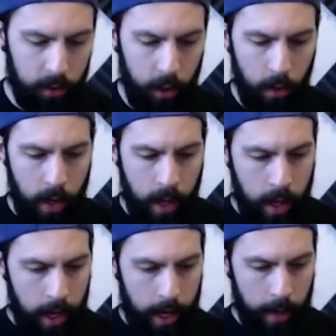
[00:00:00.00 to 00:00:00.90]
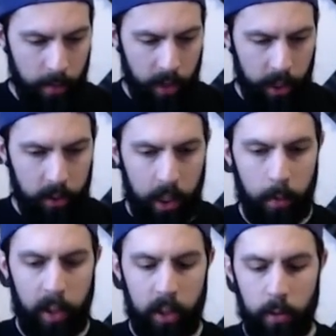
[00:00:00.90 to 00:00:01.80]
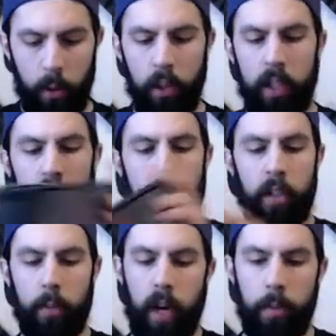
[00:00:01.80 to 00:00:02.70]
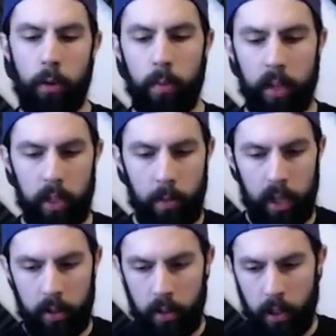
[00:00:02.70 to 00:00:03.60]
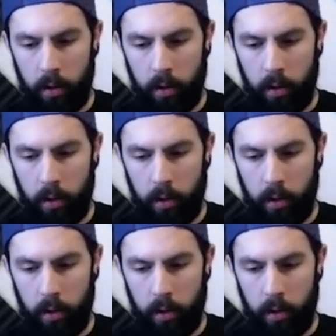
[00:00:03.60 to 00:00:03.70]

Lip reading: So I'm very excited about this board. Let's actually pop open this box though.